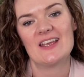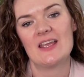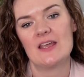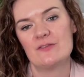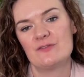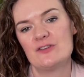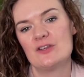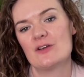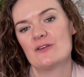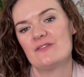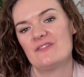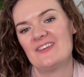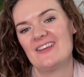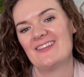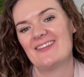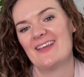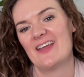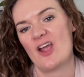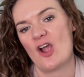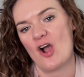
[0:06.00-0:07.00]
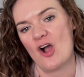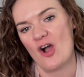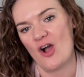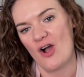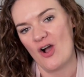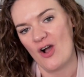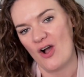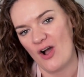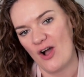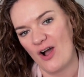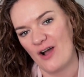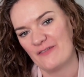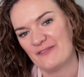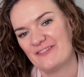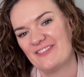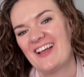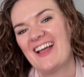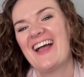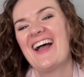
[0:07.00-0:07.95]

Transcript: if you're feeling off?